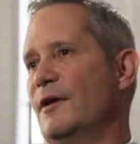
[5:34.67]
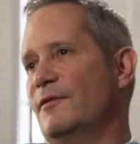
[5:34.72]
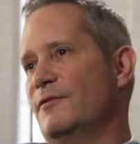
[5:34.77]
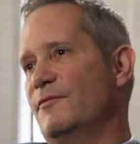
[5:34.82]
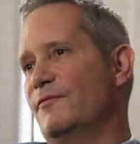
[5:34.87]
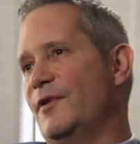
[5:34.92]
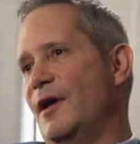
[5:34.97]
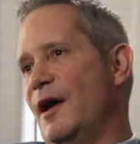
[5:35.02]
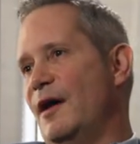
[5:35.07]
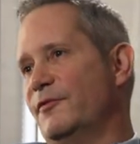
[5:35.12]

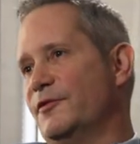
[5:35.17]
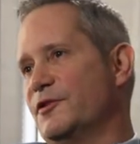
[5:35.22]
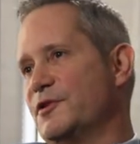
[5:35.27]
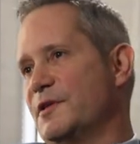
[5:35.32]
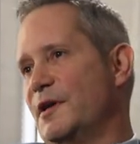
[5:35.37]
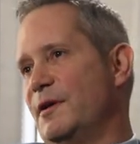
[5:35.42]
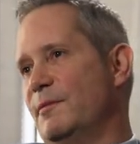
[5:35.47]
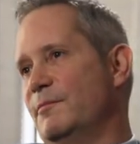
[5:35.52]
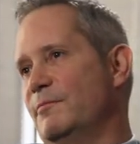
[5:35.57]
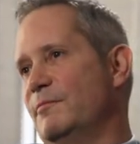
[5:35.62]
and we have the
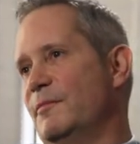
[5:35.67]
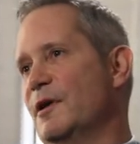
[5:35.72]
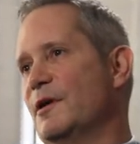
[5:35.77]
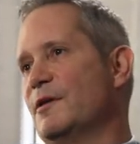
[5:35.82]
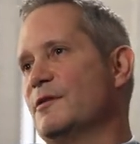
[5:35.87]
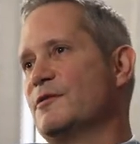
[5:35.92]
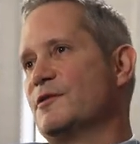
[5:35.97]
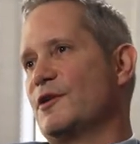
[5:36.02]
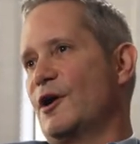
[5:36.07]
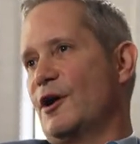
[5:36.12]
same
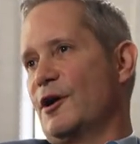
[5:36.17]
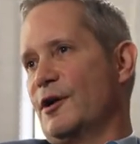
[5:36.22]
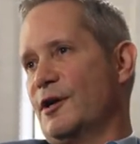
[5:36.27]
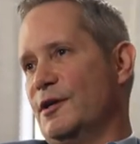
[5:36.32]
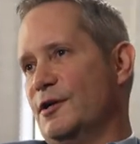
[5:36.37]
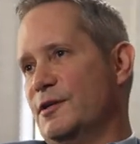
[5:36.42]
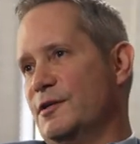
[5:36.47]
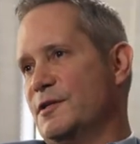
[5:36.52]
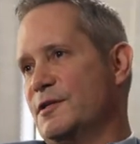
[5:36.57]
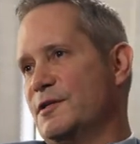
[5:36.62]

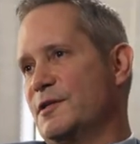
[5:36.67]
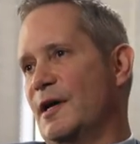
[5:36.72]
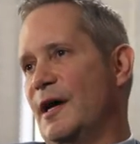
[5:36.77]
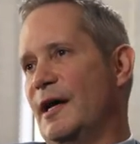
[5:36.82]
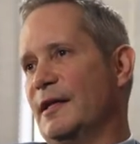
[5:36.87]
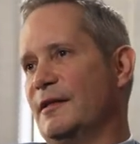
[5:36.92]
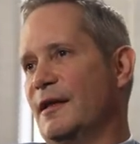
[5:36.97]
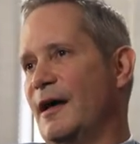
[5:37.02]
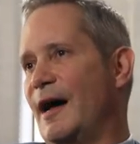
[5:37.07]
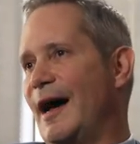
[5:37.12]
targets
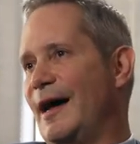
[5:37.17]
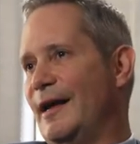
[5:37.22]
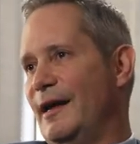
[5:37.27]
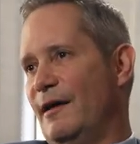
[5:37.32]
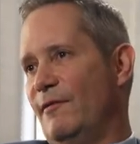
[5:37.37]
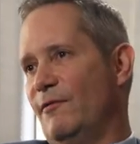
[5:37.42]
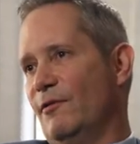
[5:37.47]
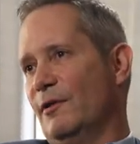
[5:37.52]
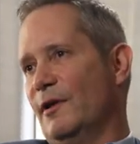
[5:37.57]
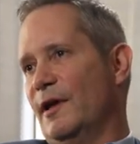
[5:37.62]
at the high
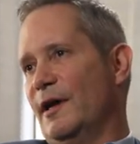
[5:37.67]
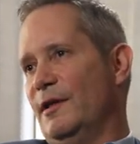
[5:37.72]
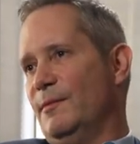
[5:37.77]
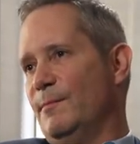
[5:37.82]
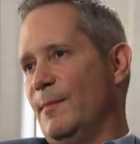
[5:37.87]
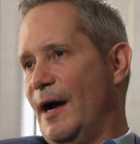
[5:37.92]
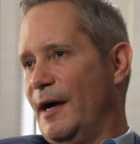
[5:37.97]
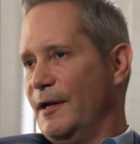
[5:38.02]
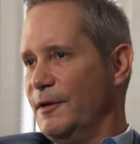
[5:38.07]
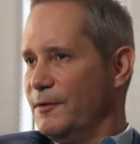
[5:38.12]
level
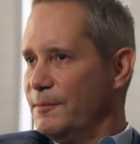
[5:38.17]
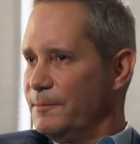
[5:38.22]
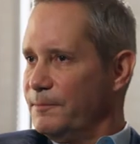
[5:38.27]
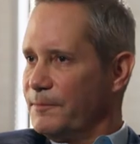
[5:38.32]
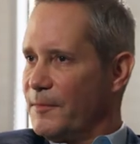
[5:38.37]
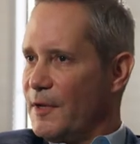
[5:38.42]
in mind.